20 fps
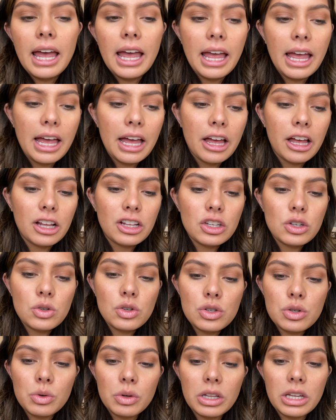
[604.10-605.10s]
and you
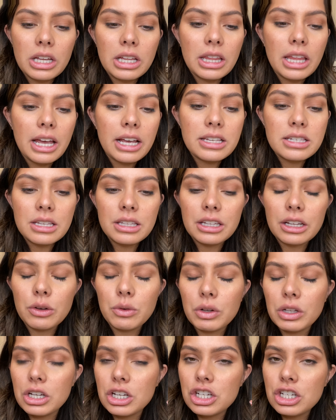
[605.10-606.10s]
just really like something
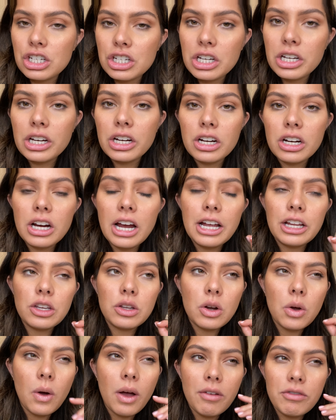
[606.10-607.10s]
really sheer and
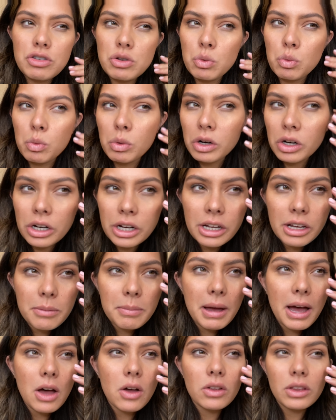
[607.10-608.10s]
you don't have to worry
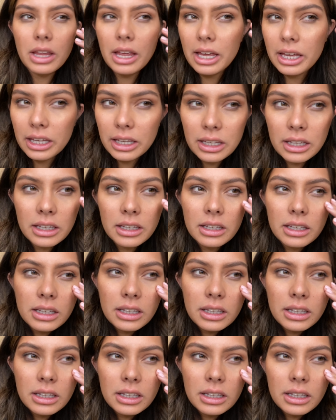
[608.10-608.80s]
about like